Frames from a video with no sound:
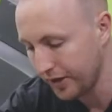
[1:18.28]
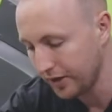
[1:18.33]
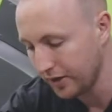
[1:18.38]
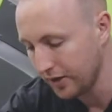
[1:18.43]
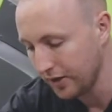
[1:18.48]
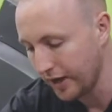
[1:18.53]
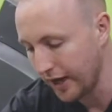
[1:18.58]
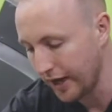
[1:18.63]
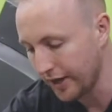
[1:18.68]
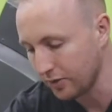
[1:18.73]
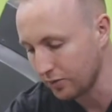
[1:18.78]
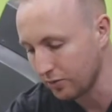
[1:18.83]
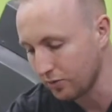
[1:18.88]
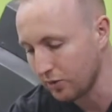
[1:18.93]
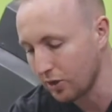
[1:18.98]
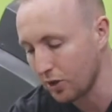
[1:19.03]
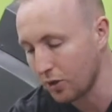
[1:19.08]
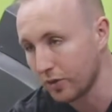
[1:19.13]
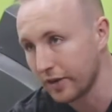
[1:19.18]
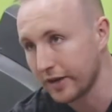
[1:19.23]
point
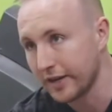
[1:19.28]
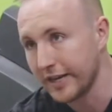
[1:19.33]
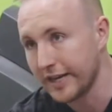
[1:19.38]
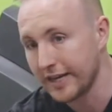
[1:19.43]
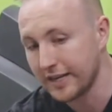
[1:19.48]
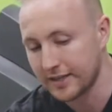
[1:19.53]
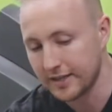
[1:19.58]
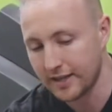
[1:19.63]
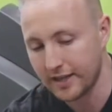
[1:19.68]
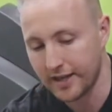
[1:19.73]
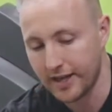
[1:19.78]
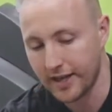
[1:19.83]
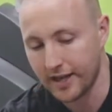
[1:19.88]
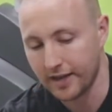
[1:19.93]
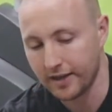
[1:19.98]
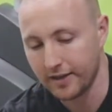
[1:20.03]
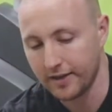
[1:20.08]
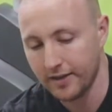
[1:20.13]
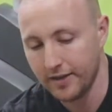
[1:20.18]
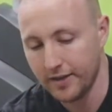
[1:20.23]
and you'll lower it into
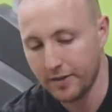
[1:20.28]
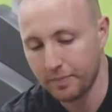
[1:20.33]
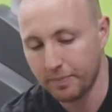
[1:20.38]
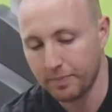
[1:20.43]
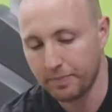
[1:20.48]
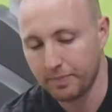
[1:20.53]
there.